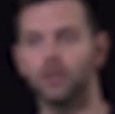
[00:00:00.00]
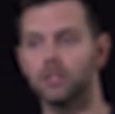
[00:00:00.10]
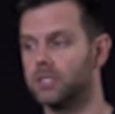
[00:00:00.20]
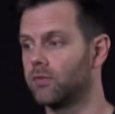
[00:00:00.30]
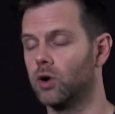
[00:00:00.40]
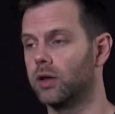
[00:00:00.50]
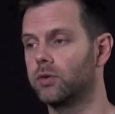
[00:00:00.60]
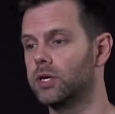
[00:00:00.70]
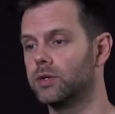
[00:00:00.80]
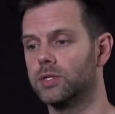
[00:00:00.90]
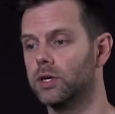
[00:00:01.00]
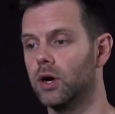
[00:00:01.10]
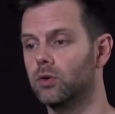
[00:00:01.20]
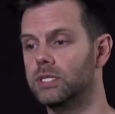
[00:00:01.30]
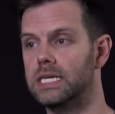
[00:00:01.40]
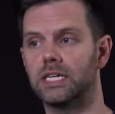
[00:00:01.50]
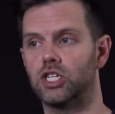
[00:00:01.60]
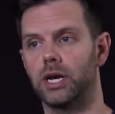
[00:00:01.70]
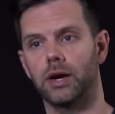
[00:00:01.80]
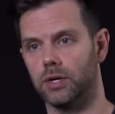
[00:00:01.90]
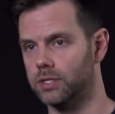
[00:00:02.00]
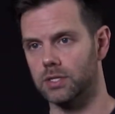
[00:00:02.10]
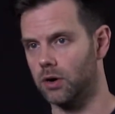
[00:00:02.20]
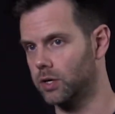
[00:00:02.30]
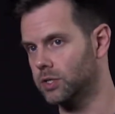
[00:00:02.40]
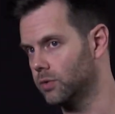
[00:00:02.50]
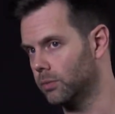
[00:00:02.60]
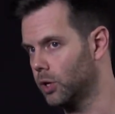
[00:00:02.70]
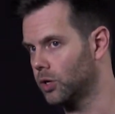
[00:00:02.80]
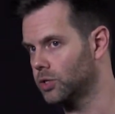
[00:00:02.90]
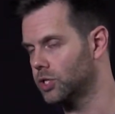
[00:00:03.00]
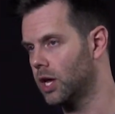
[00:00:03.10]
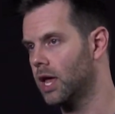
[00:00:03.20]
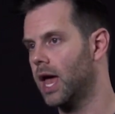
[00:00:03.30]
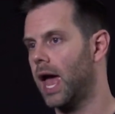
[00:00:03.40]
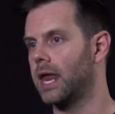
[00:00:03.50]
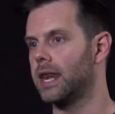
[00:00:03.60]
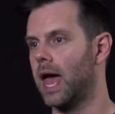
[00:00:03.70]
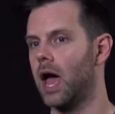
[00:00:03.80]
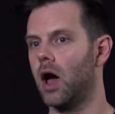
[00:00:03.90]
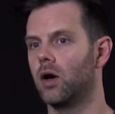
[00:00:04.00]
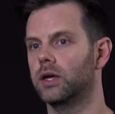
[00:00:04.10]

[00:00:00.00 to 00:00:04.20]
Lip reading: Several hundred years ago, dictionaries started to emerge. And now,